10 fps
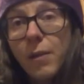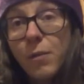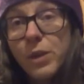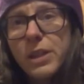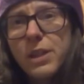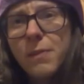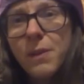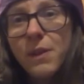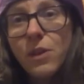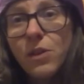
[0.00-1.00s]
which is something
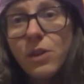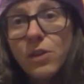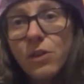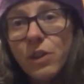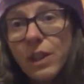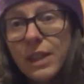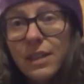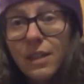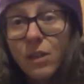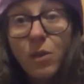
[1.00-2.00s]
that you can do very
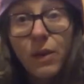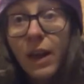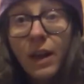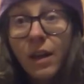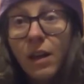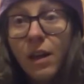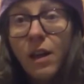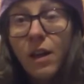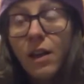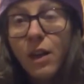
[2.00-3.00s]
easily with any
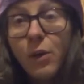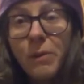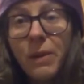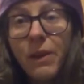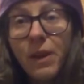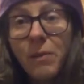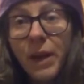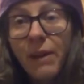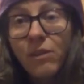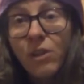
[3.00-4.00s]
equipment that you might
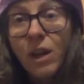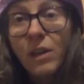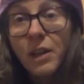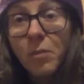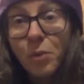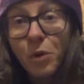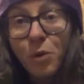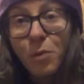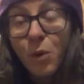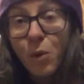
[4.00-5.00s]
have around, like a broom
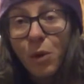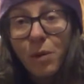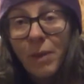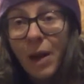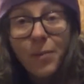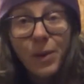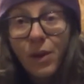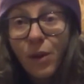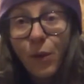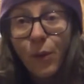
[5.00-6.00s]
or a mop
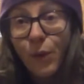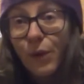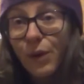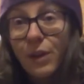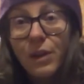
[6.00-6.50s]
or,